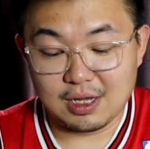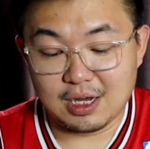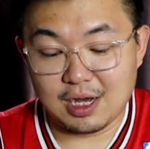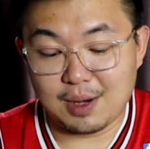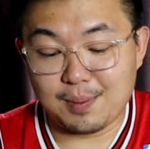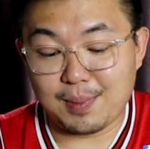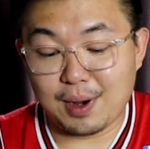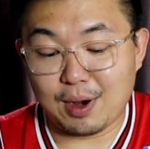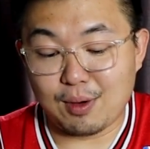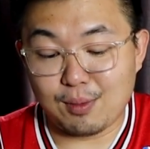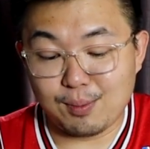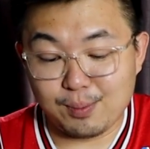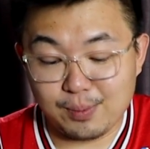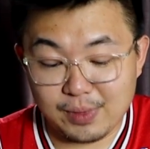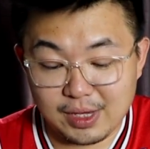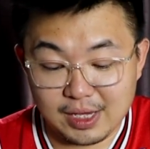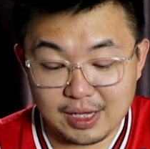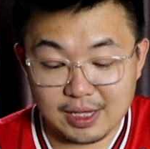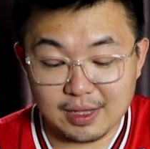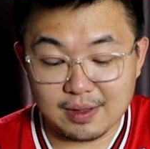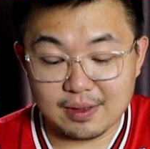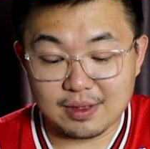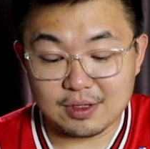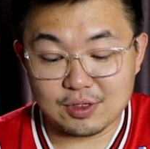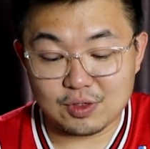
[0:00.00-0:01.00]
About
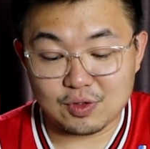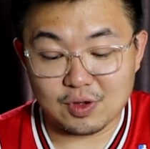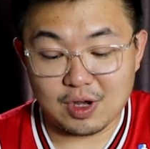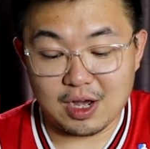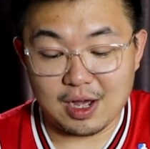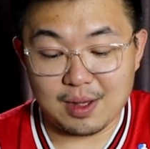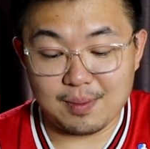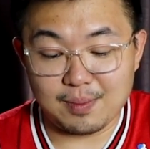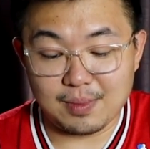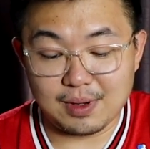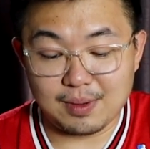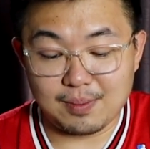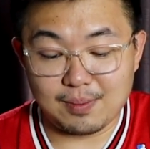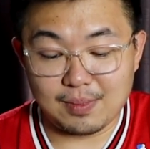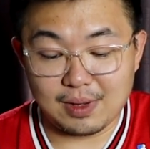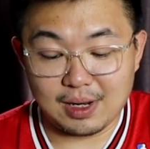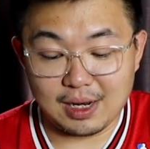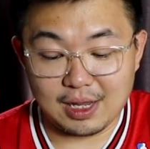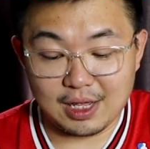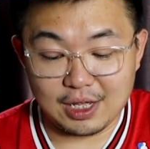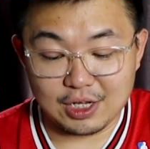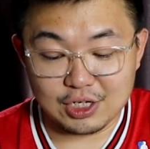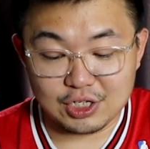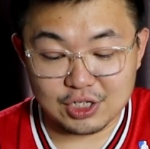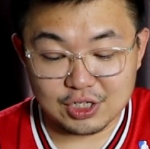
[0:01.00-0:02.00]
me, so I'm a
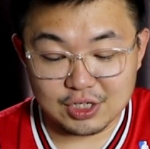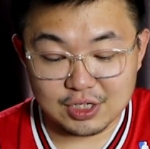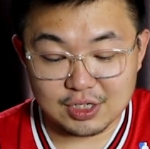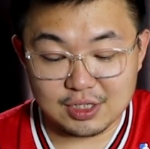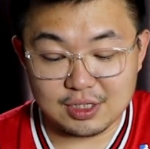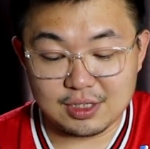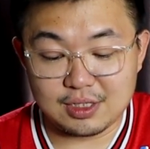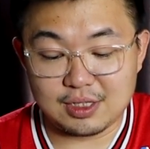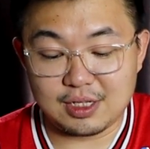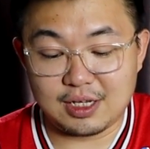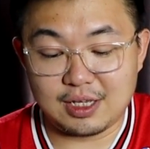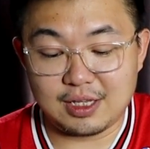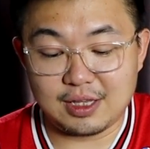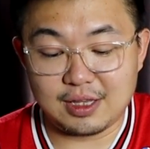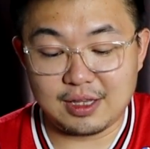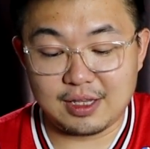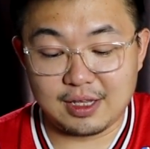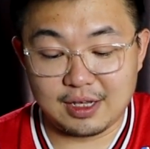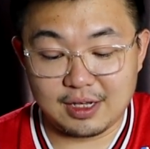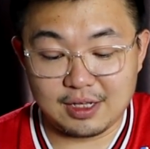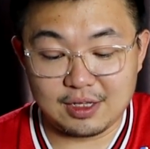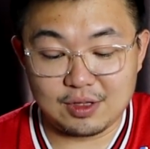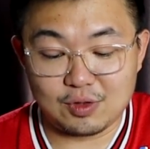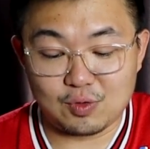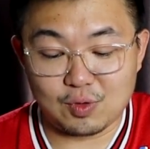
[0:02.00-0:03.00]
Malaysian,
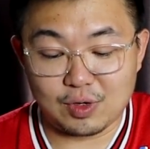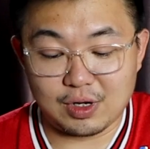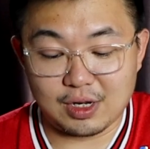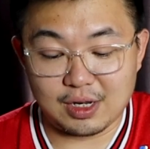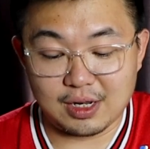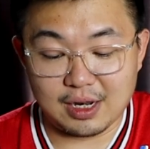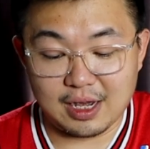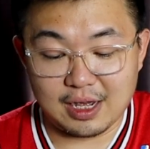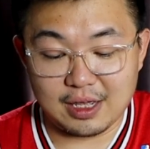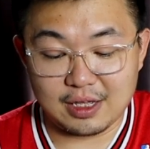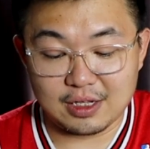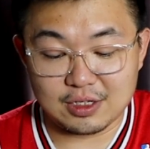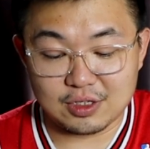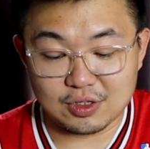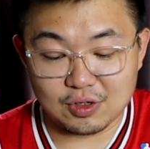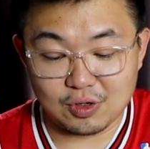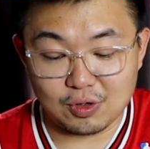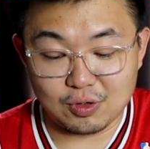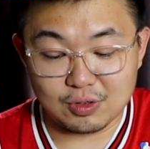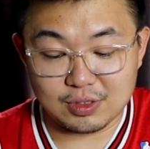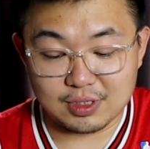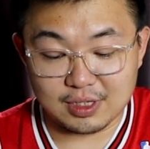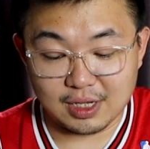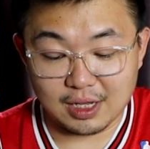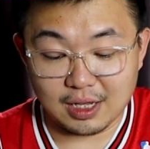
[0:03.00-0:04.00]
Indian, 29 years
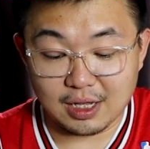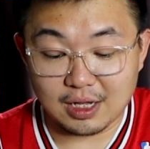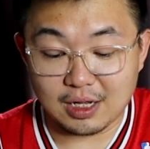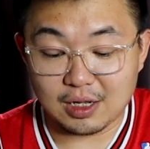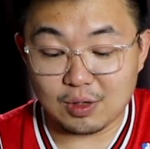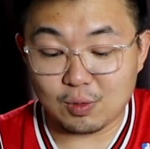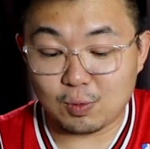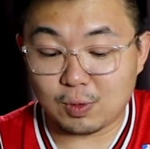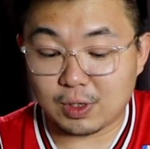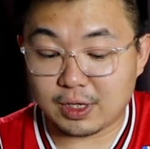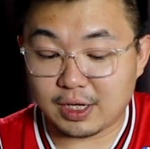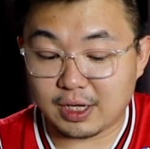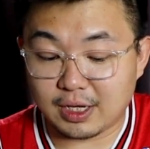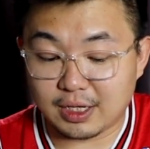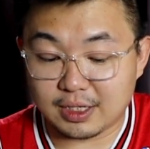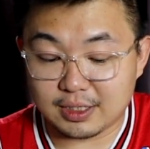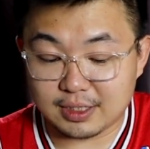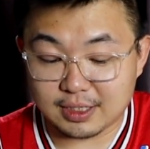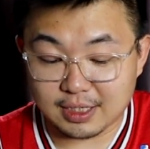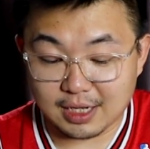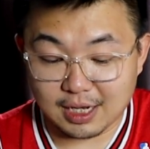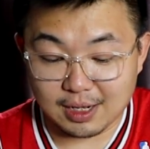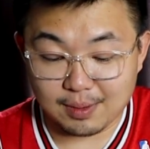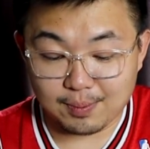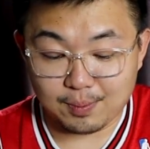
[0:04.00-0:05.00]
old, single, working in
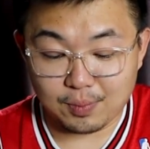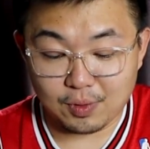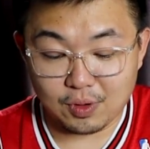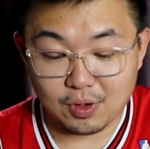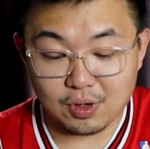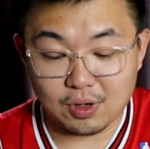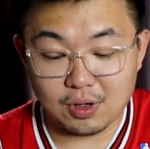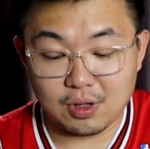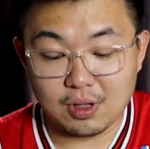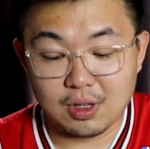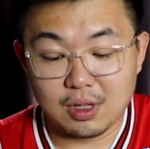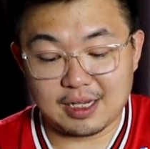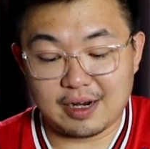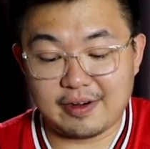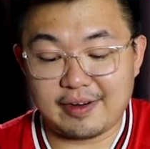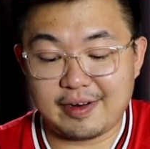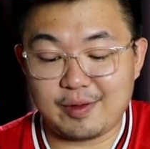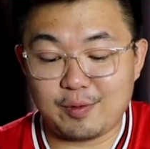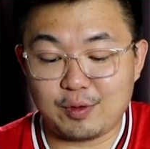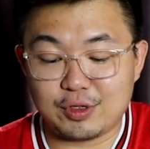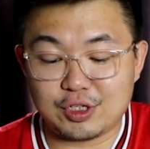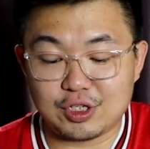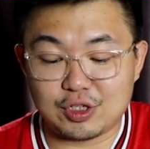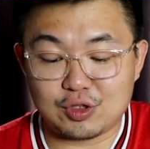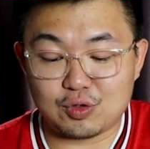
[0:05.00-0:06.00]
Singapore. Salary
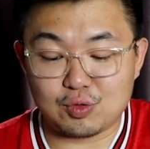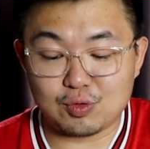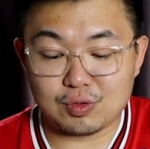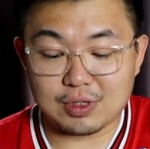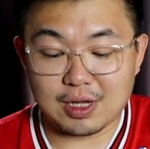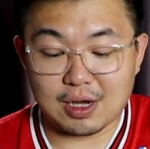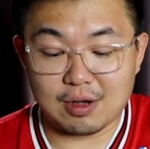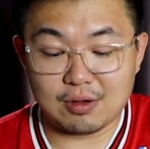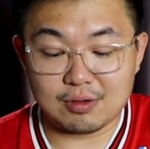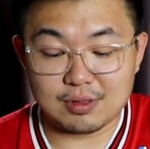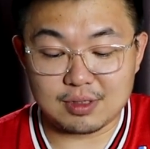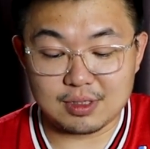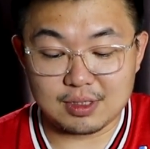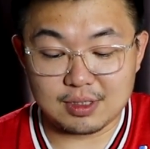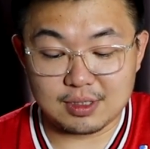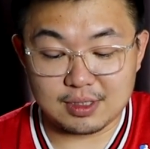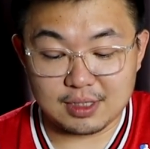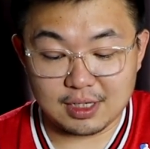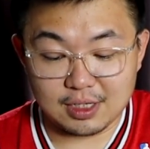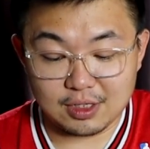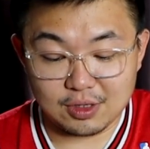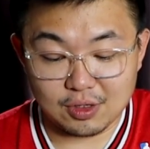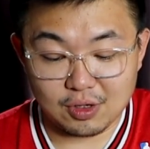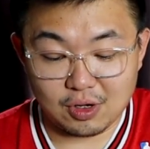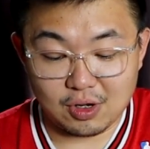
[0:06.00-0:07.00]
which is 2,000
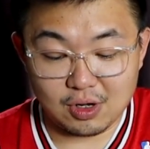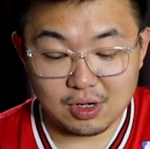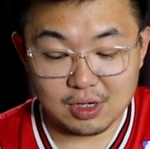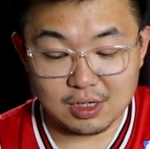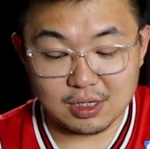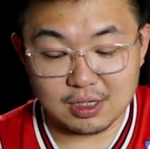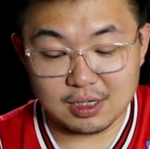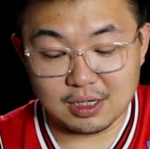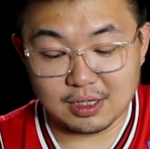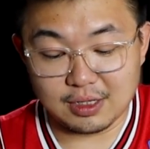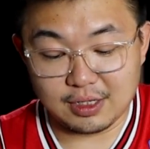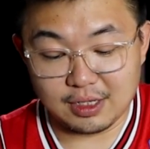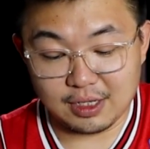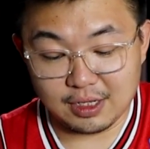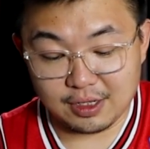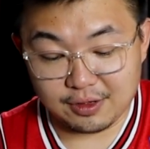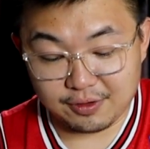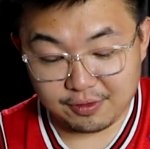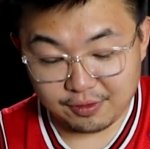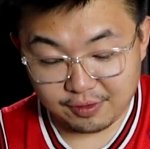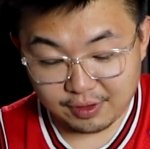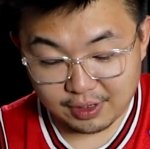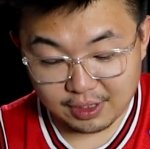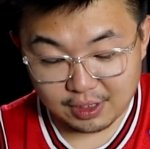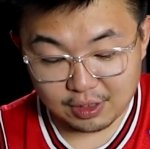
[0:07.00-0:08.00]
Sing dollar, a
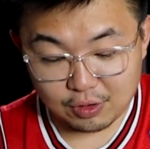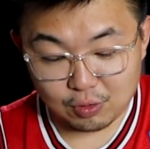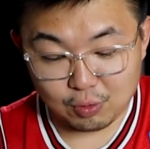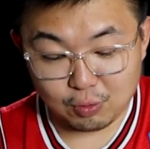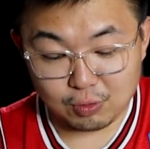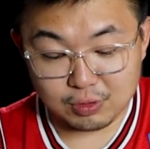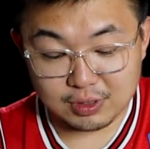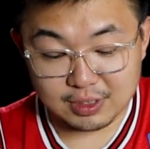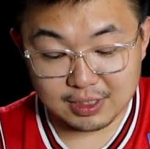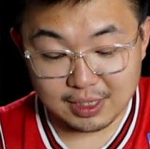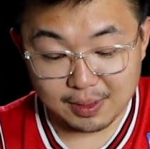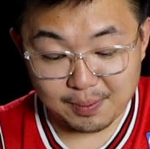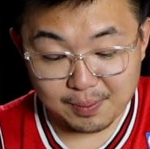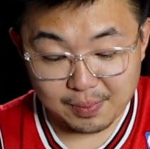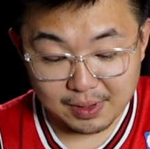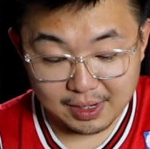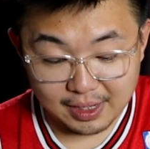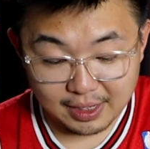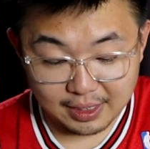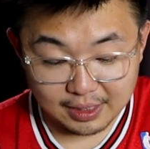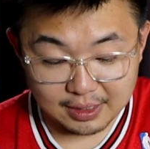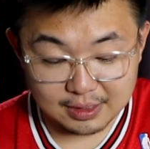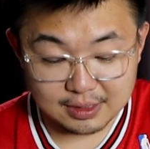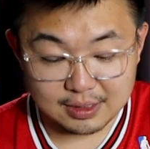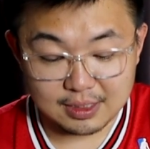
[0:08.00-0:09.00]
degree, 2
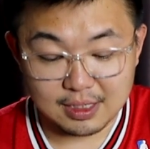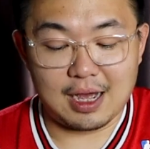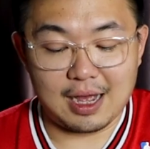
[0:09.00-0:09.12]
siblings.